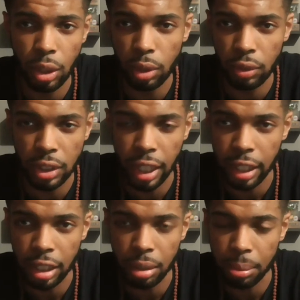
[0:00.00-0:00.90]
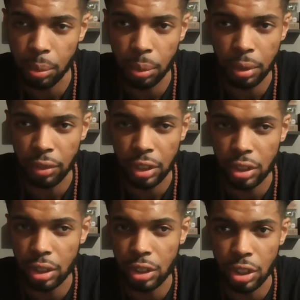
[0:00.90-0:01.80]
over time we would
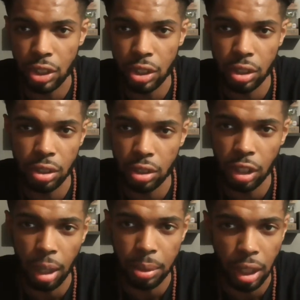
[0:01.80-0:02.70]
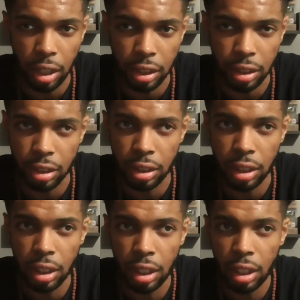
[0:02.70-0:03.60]
eventually just stop talking,
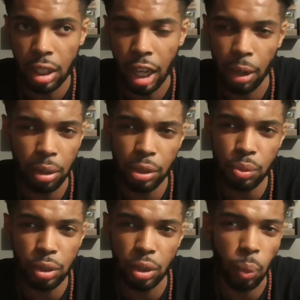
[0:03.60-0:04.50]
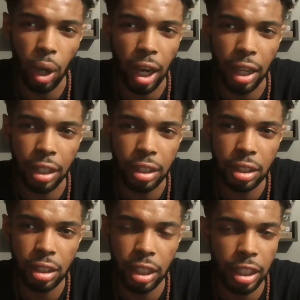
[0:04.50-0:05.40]
I would always wonder why.
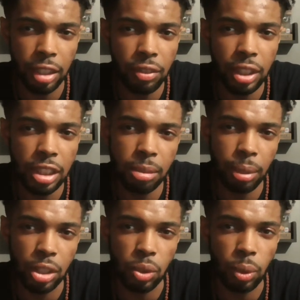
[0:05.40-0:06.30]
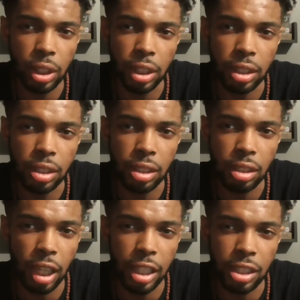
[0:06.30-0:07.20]
And even into my 20s,
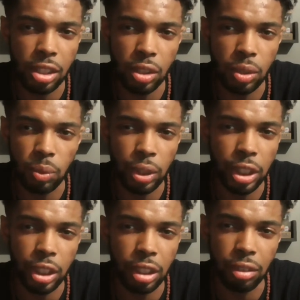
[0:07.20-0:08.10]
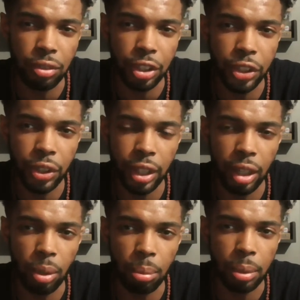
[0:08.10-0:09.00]
I still really couldn't figure it
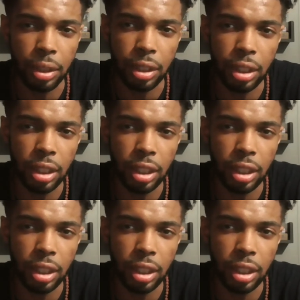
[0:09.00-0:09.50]
out. But